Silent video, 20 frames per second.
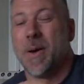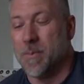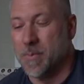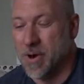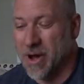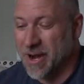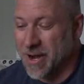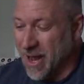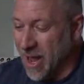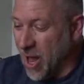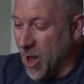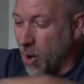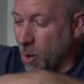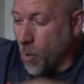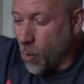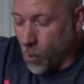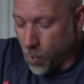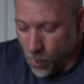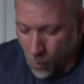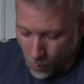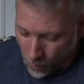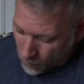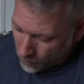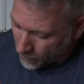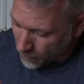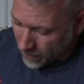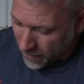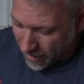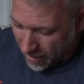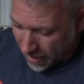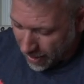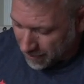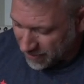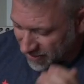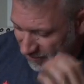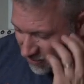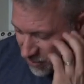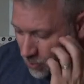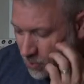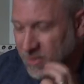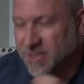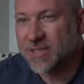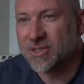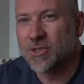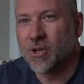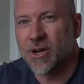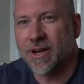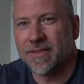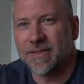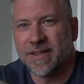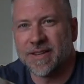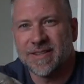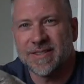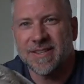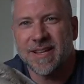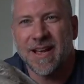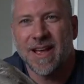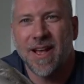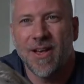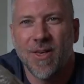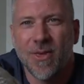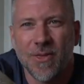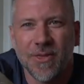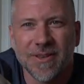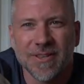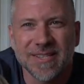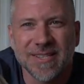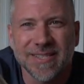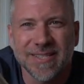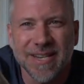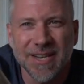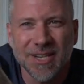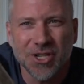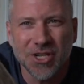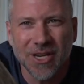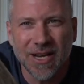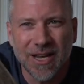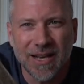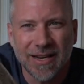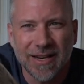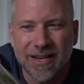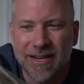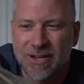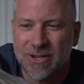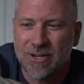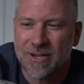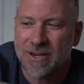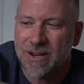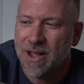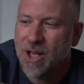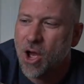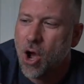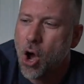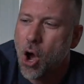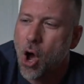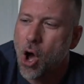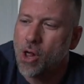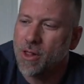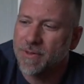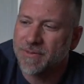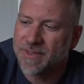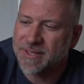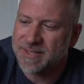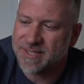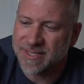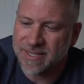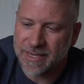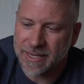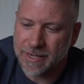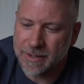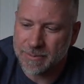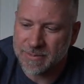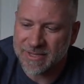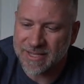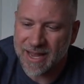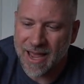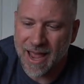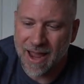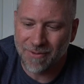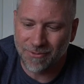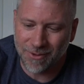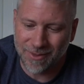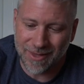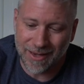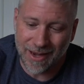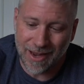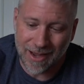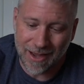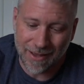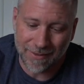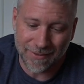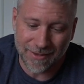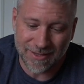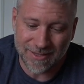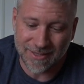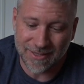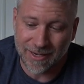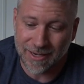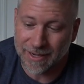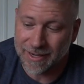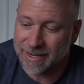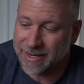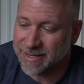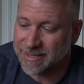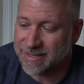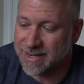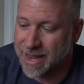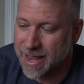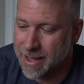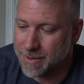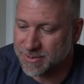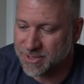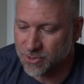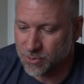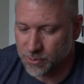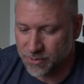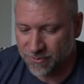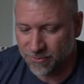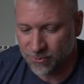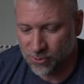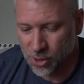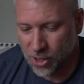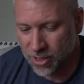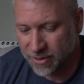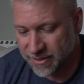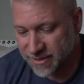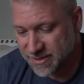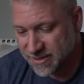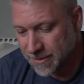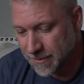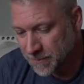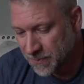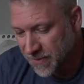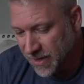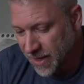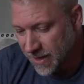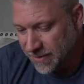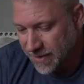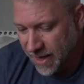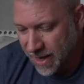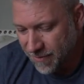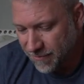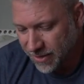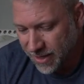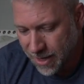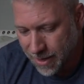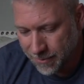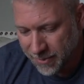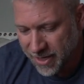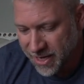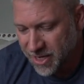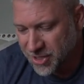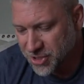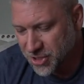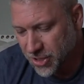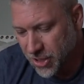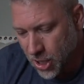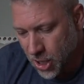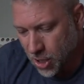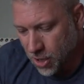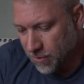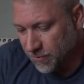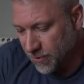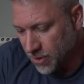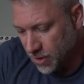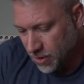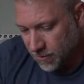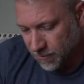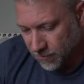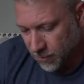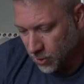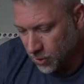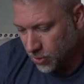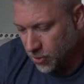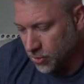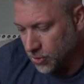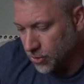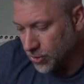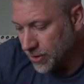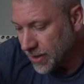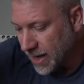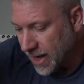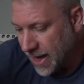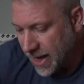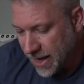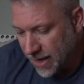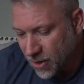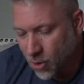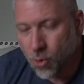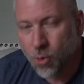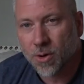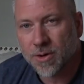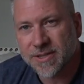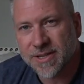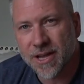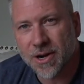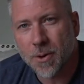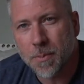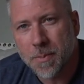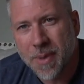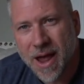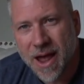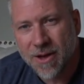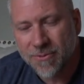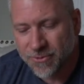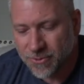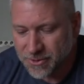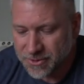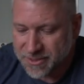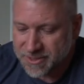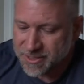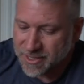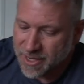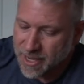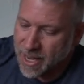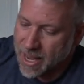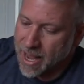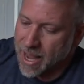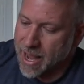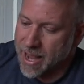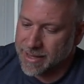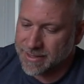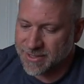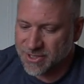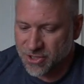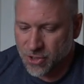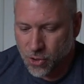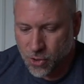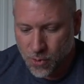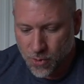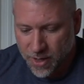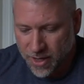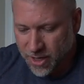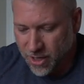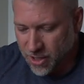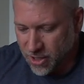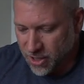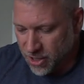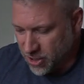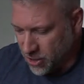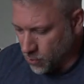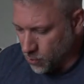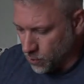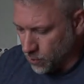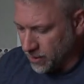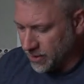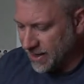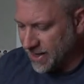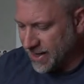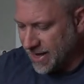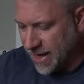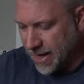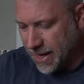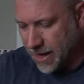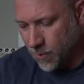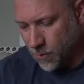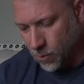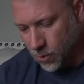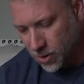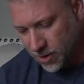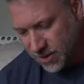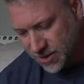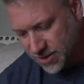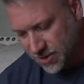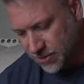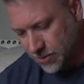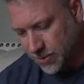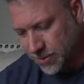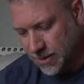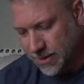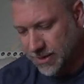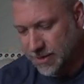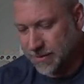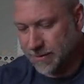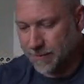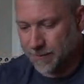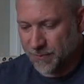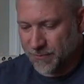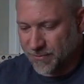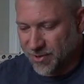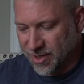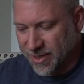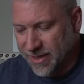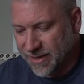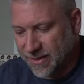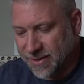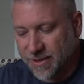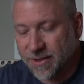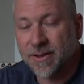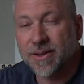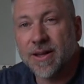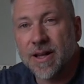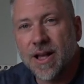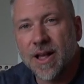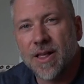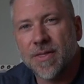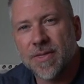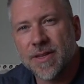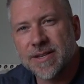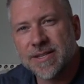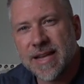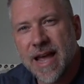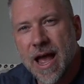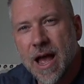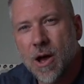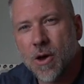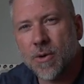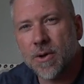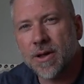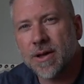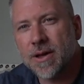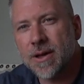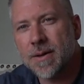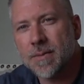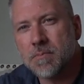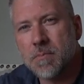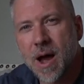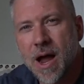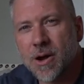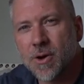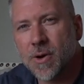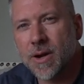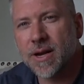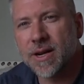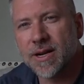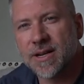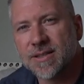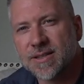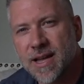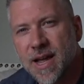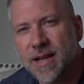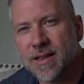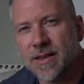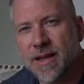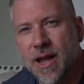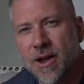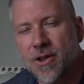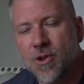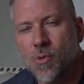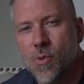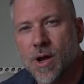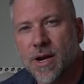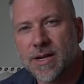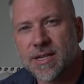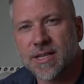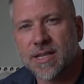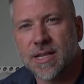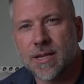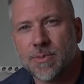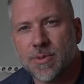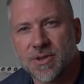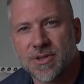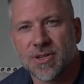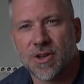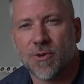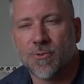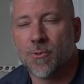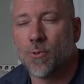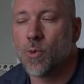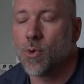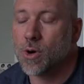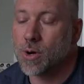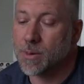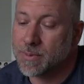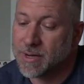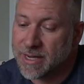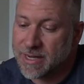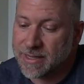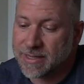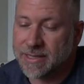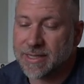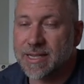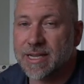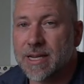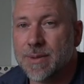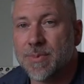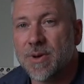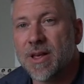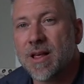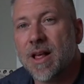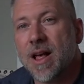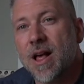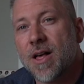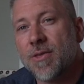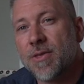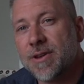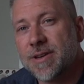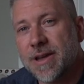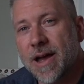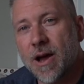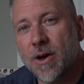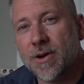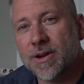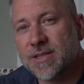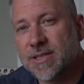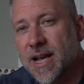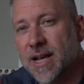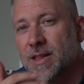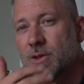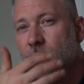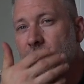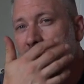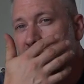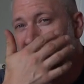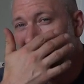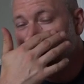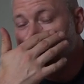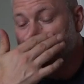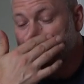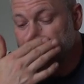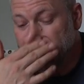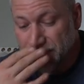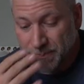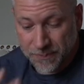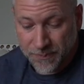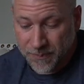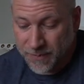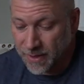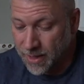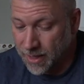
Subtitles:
But I mean, if you were to look at this, the stitching on here, all of the seams, everything on this thing is absolutely flawless. They have a combination of vertical and horizontal baffles, and so you really can work to get the down migrated exactly how you want it, to keep yourself warm, to keep the down exactly where you need it.